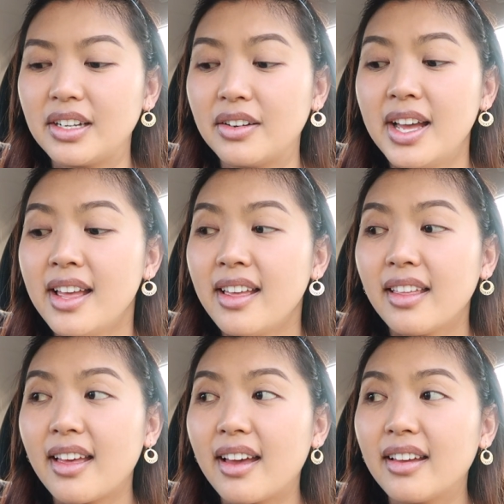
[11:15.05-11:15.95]
you know,
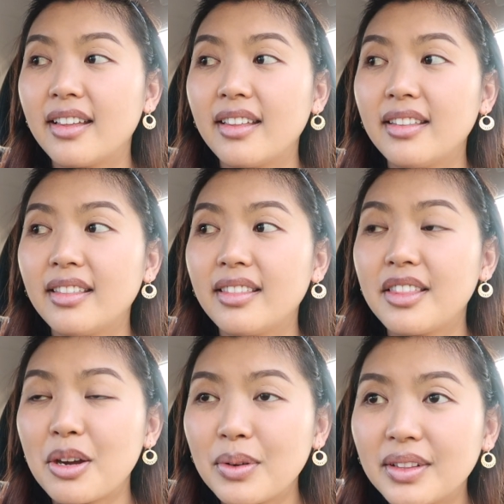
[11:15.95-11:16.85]

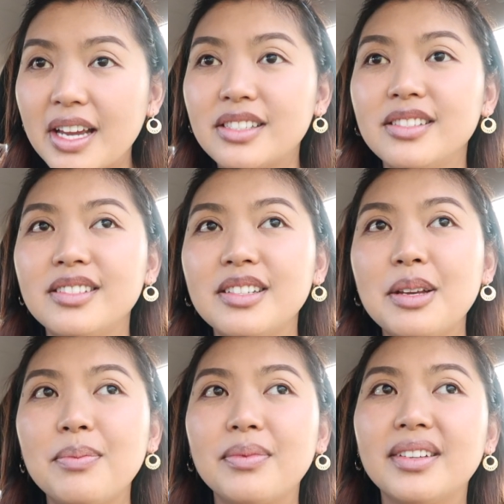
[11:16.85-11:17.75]
their relationship,